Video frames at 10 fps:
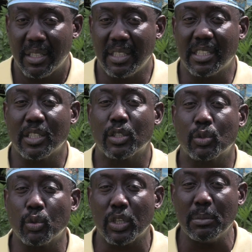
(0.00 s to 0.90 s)
This is
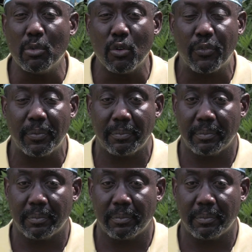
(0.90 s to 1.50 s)
to remove